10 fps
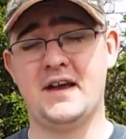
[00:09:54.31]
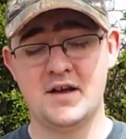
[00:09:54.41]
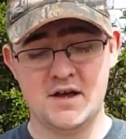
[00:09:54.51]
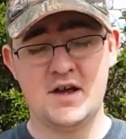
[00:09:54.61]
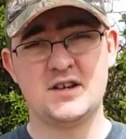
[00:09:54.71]

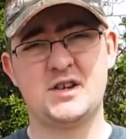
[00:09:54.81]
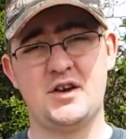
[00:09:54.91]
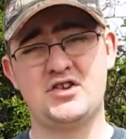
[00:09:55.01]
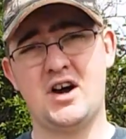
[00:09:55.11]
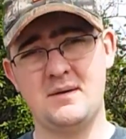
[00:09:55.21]
So
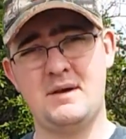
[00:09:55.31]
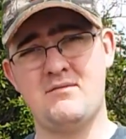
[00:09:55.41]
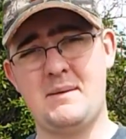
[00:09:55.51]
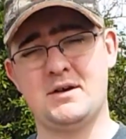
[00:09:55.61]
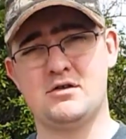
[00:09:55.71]
type in
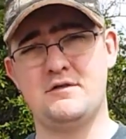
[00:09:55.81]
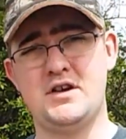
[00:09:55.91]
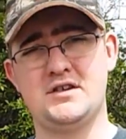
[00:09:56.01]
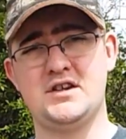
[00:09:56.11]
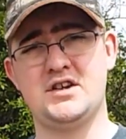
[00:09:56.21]
replica
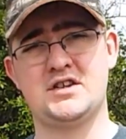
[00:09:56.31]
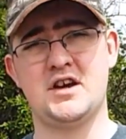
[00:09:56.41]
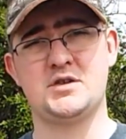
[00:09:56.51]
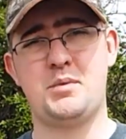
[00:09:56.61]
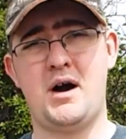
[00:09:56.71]
reviews into your
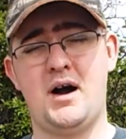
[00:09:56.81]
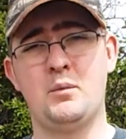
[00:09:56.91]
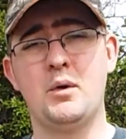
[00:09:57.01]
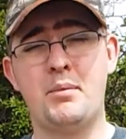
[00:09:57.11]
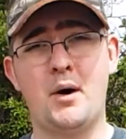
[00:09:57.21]
search bar
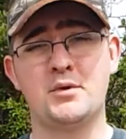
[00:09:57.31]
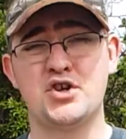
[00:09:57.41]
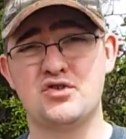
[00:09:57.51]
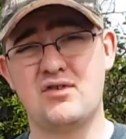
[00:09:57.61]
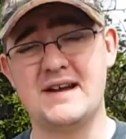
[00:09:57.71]
and we'll pop
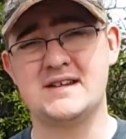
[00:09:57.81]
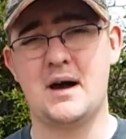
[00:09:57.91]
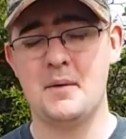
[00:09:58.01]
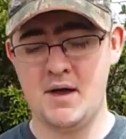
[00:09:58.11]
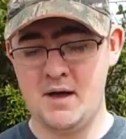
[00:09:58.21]
straight up.